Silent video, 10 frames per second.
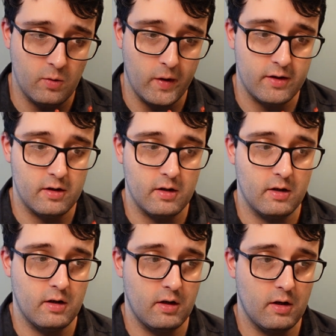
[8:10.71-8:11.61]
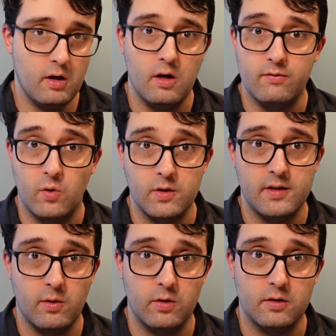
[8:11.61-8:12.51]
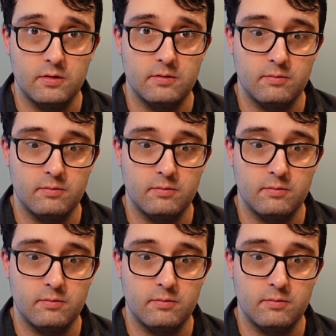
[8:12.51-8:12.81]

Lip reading: which of course they were